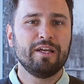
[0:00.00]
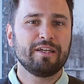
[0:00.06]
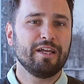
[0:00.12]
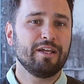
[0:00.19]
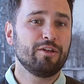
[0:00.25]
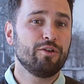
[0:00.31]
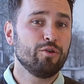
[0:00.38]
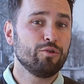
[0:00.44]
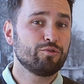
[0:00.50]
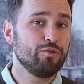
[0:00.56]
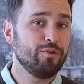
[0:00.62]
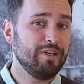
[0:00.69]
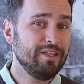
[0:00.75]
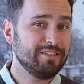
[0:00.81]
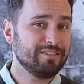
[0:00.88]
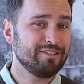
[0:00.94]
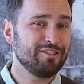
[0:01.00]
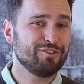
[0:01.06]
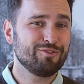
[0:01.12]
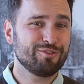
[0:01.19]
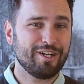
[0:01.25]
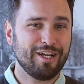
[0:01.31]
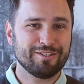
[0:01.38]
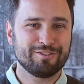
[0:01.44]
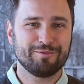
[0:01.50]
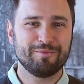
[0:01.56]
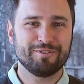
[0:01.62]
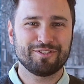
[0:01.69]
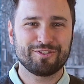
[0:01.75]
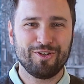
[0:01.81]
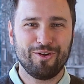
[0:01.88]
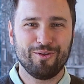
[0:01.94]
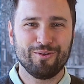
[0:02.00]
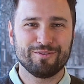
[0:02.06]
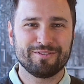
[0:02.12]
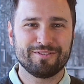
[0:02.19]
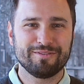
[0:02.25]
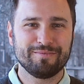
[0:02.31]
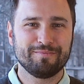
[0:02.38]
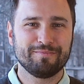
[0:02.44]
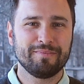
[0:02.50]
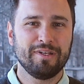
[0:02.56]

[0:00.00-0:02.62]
can go to listen to customers' calls.